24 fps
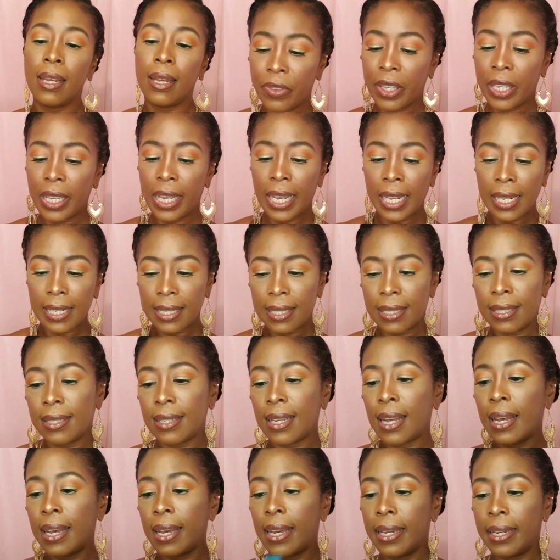The
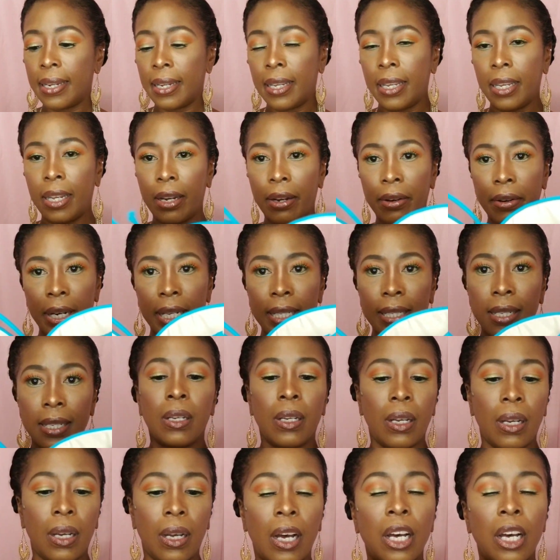inside here is a,